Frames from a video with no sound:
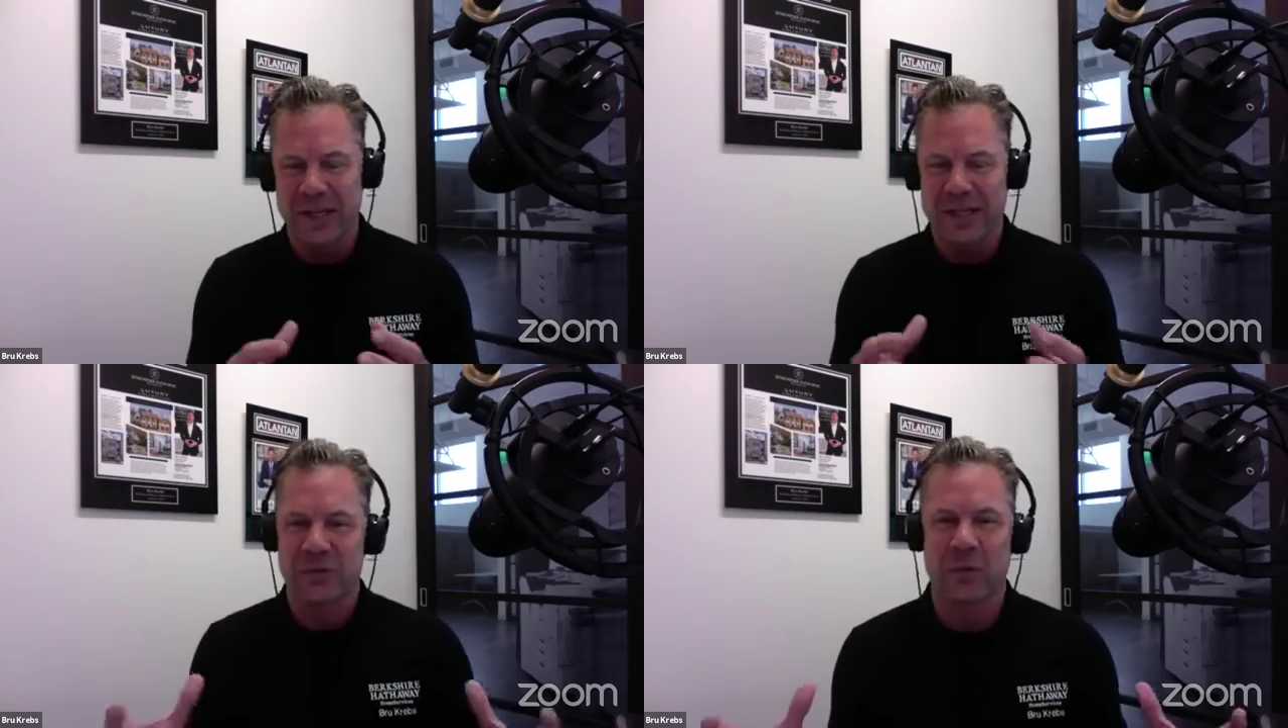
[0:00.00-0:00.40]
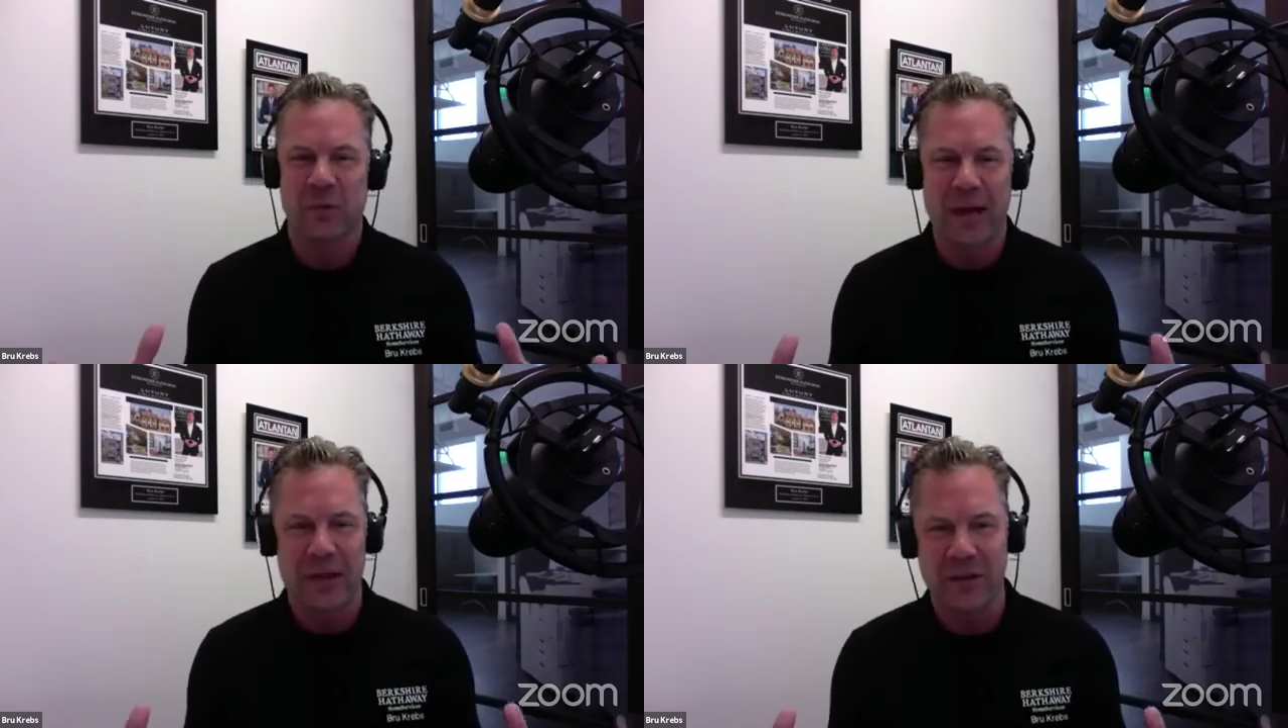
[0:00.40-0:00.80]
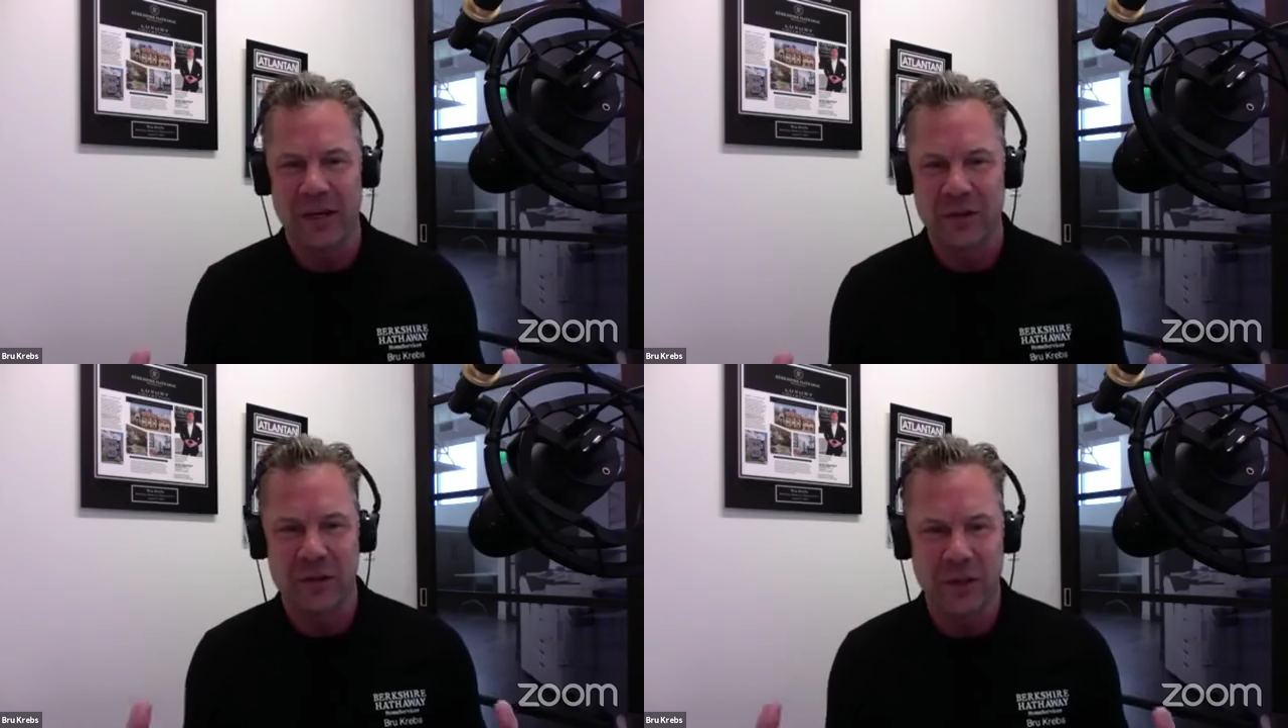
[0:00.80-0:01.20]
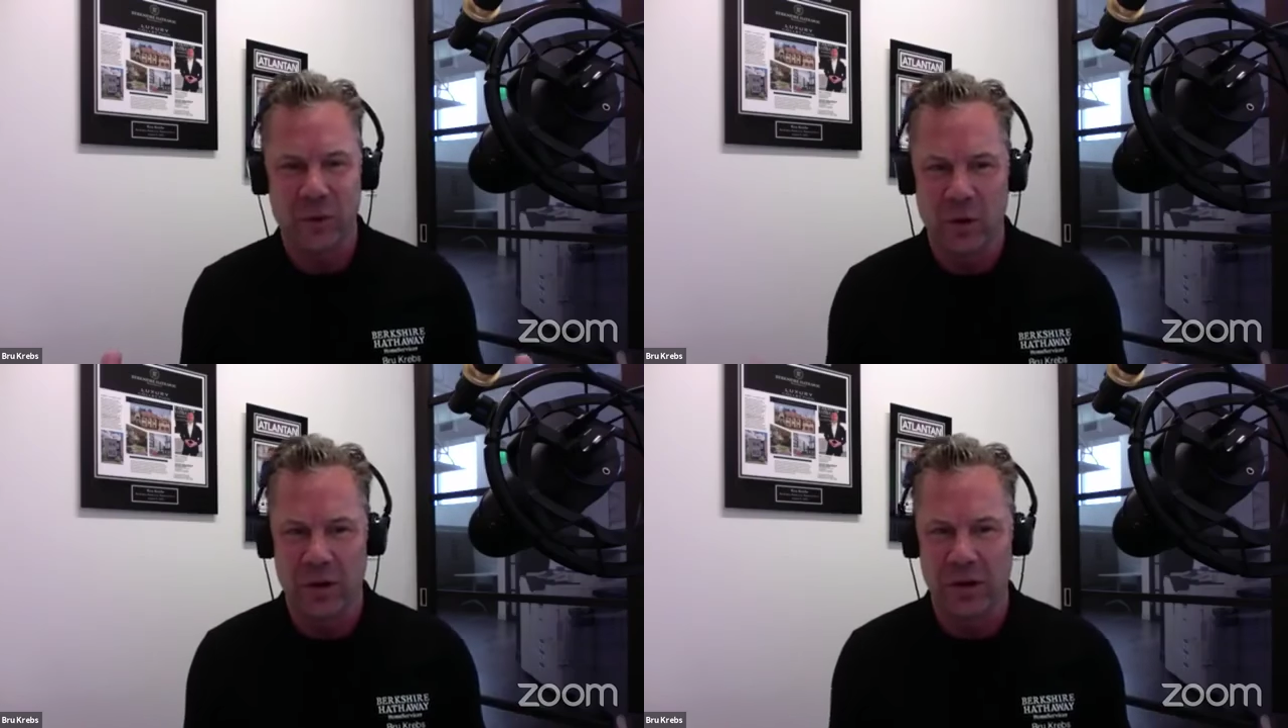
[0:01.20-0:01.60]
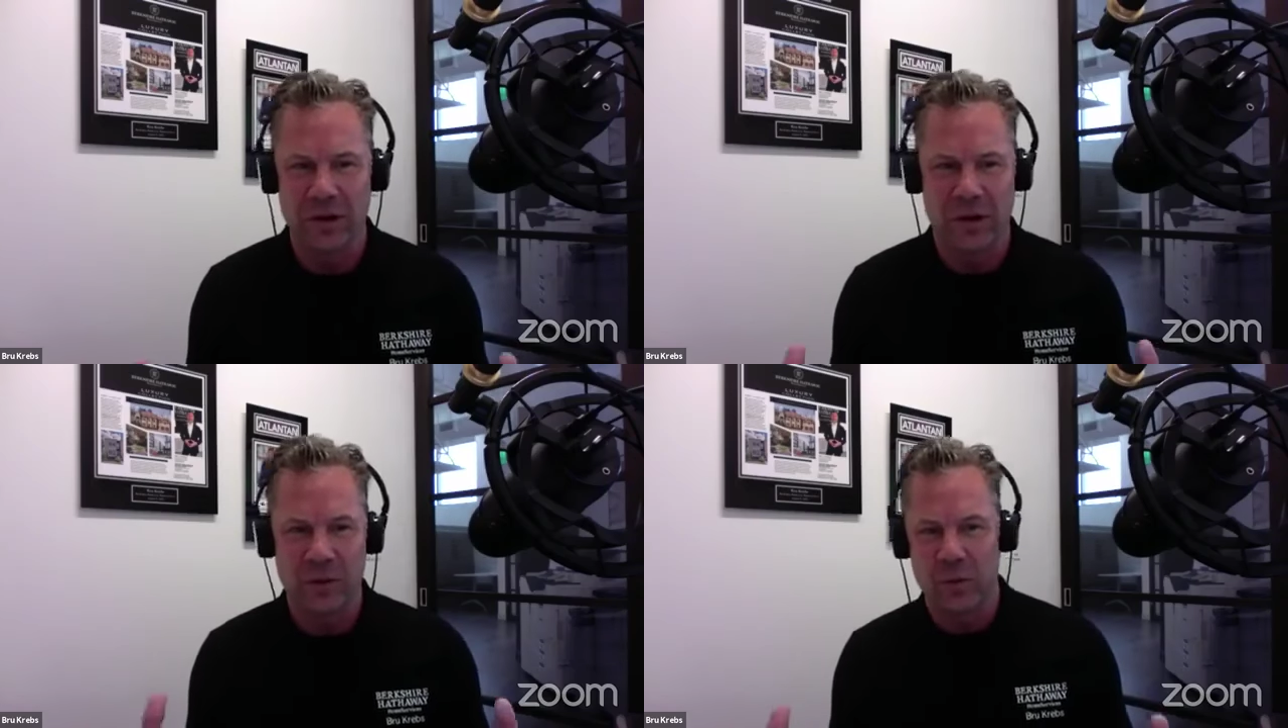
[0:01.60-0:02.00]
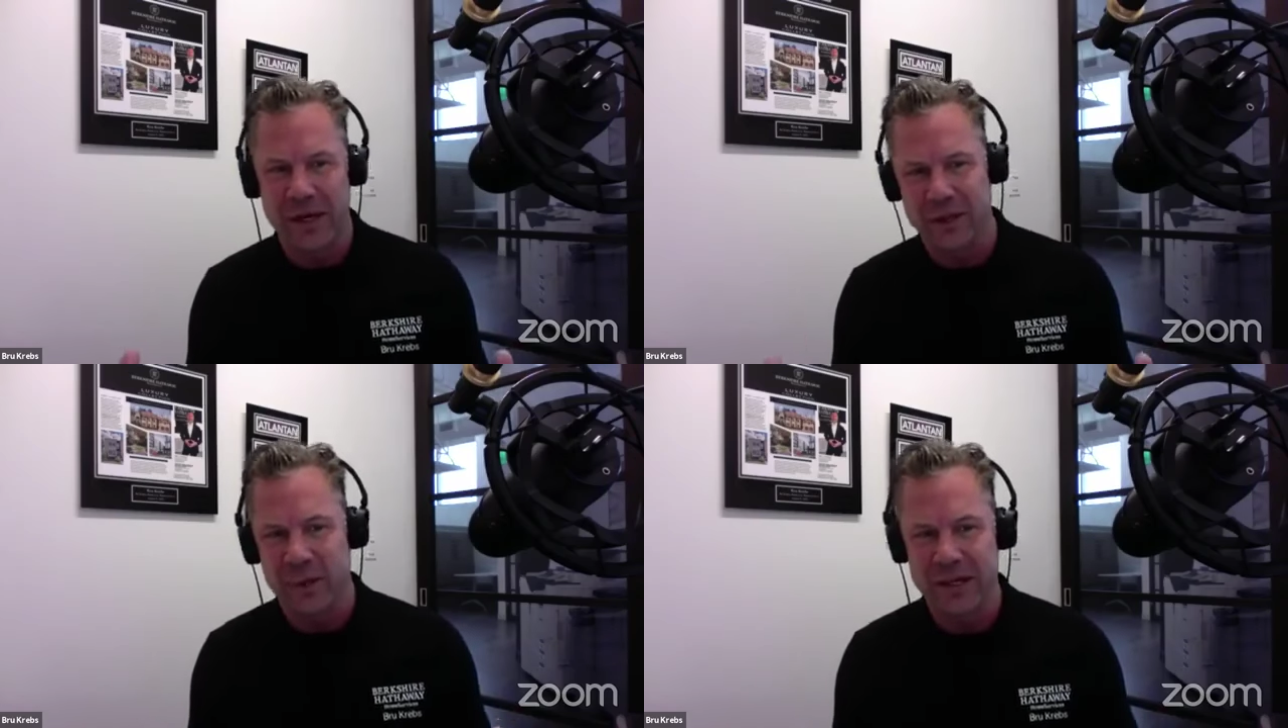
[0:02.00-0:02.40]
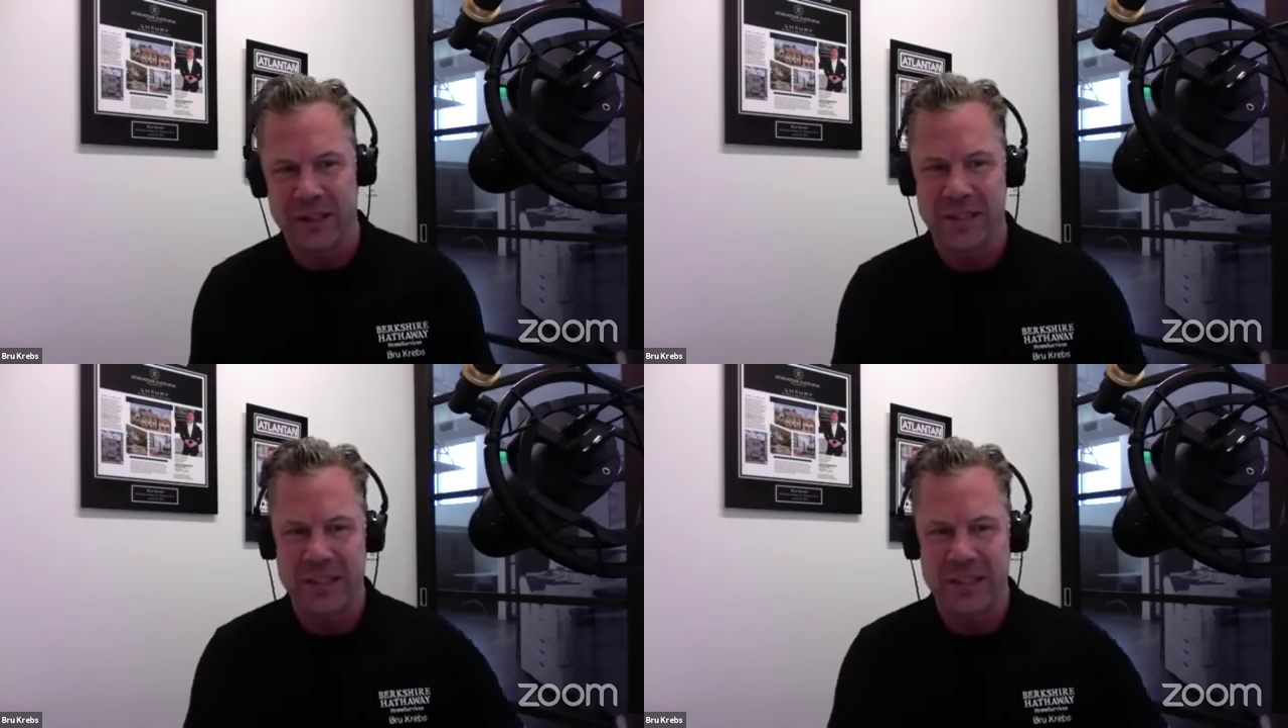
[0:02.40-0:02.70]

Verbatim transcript: from around the country and the world on a regular basis.